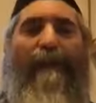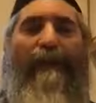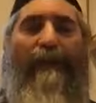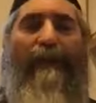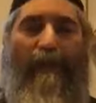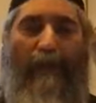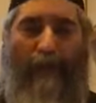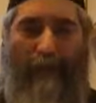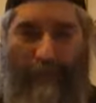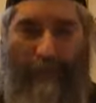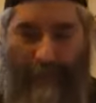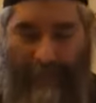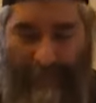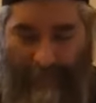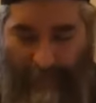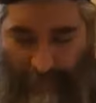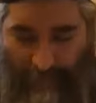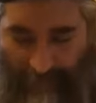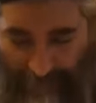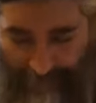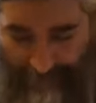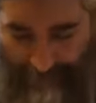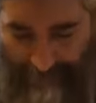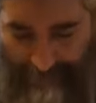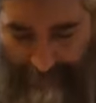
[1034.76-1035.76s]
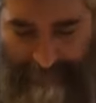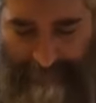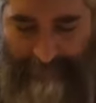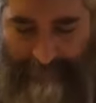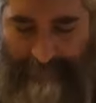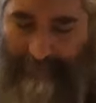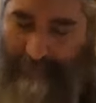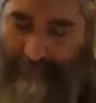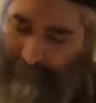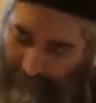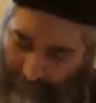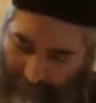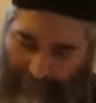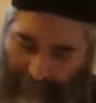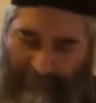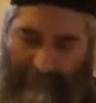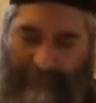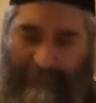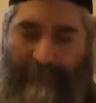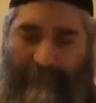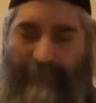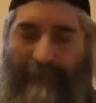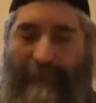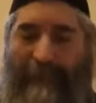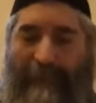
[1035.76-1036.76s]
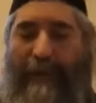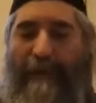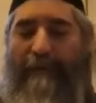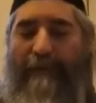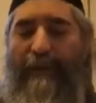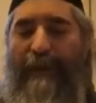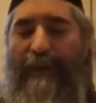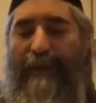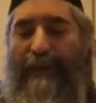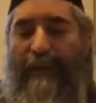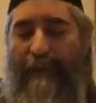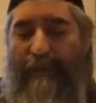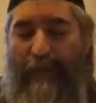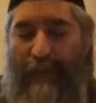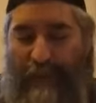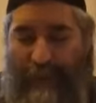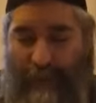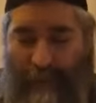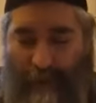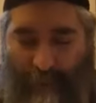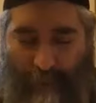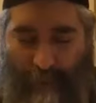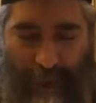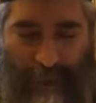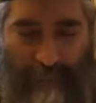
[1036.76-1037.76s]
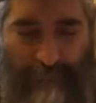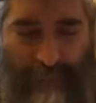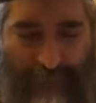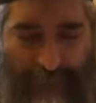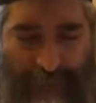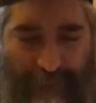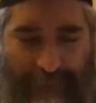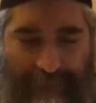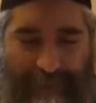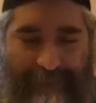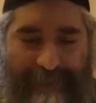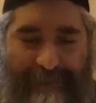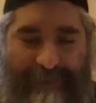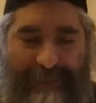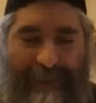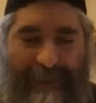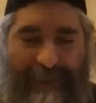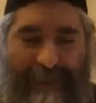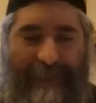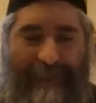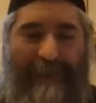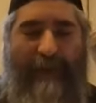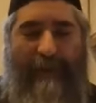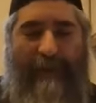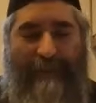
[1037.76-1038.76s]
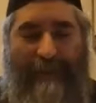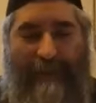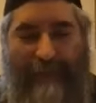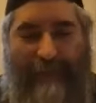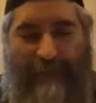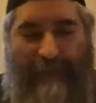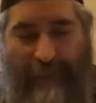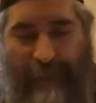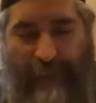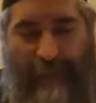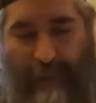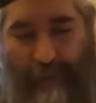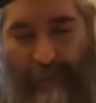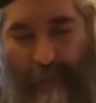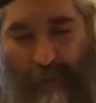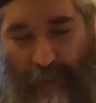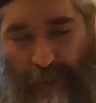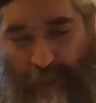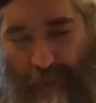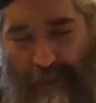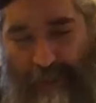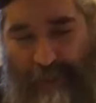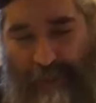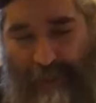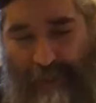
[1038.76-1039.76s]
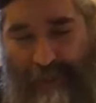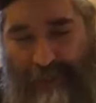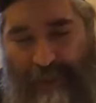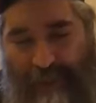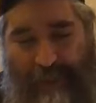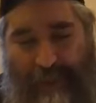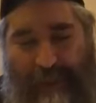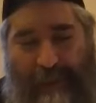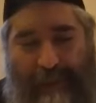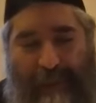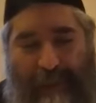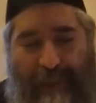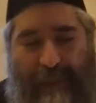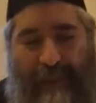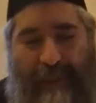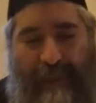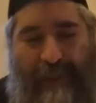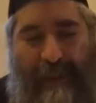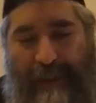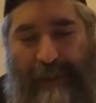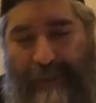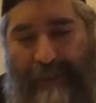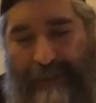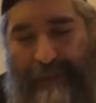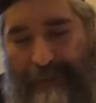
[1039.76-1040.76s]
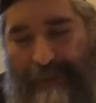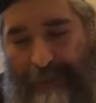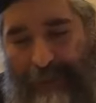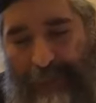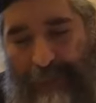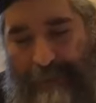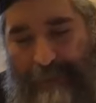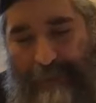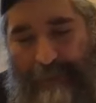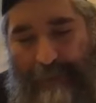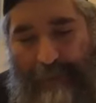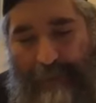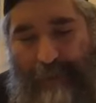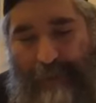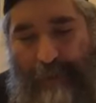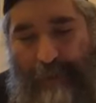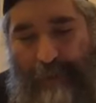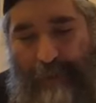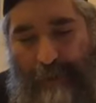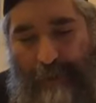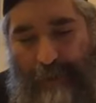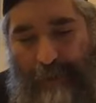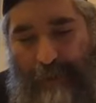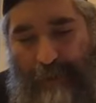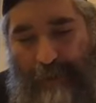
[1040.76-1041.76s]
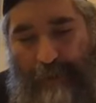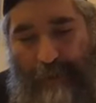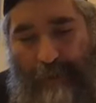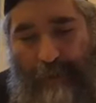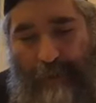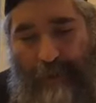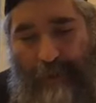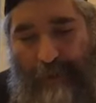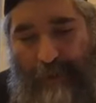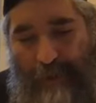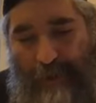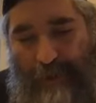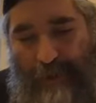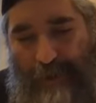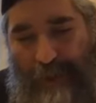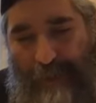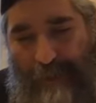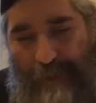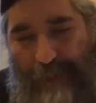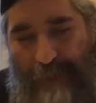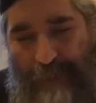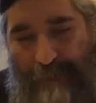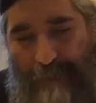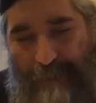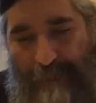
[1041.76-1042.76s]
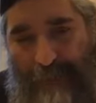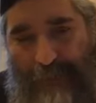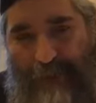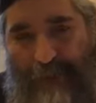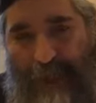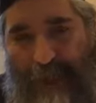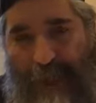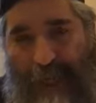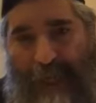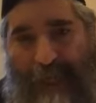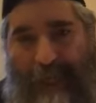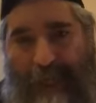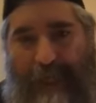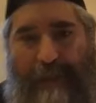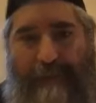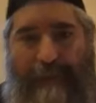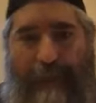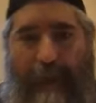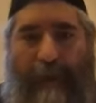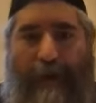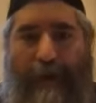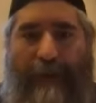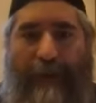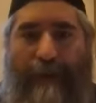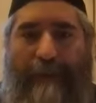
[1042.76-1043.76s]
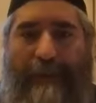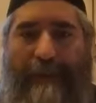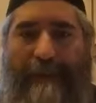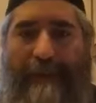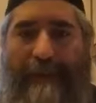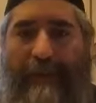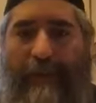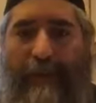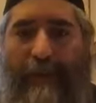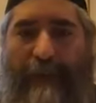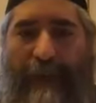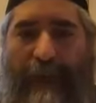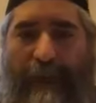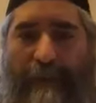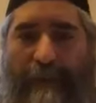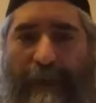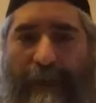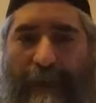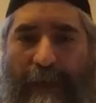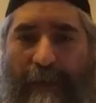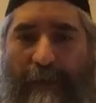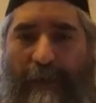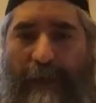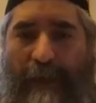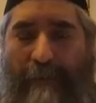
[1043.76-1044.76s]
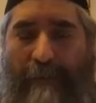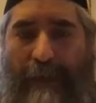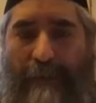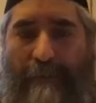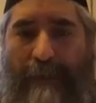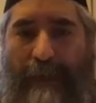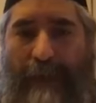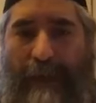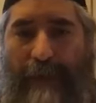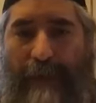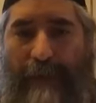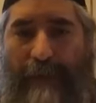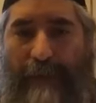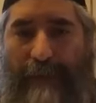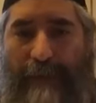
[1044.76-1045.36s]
should be. You're right. But what Shlomo HaMelech is telling us here, and what we're seeing, is that Yafeh Shah Achad Ba'olam Hazeh Yoter Mi'Olam Haba,